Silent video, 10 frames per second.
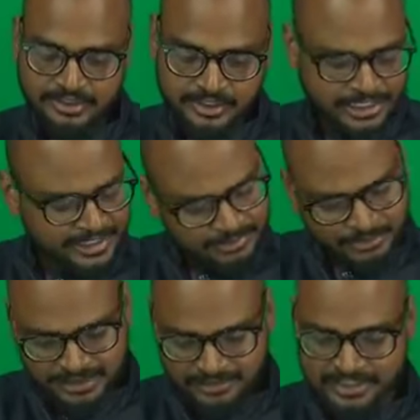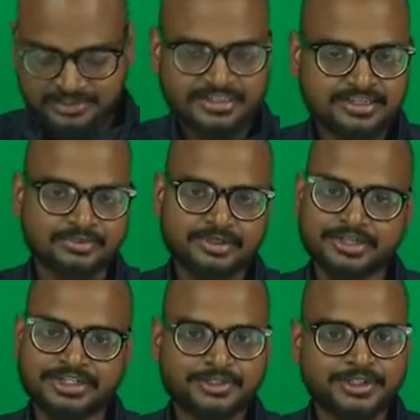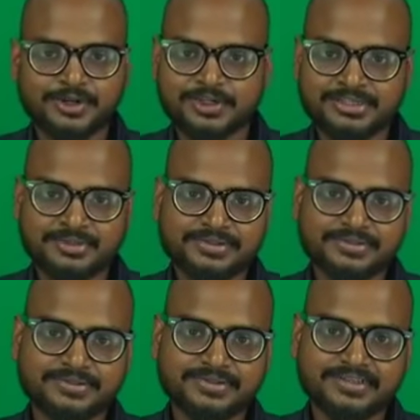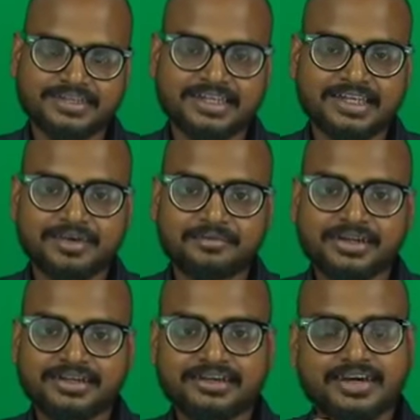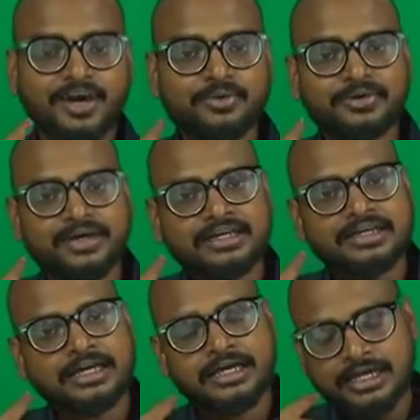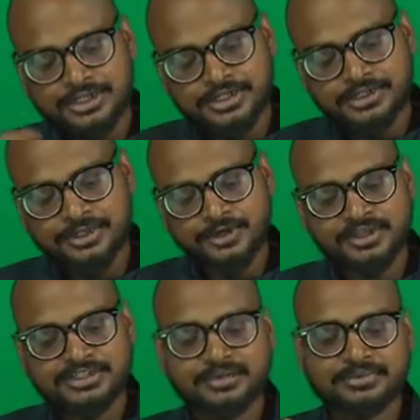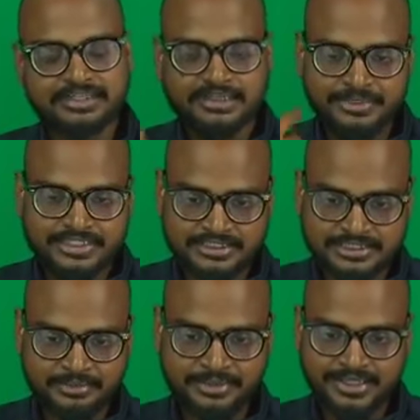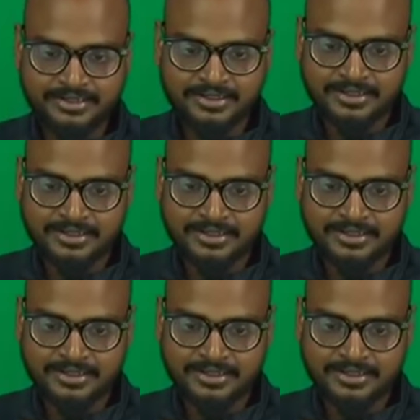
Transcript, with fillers: I remember everything. For example, you understood the concept also. But how understood the concept, it may remain.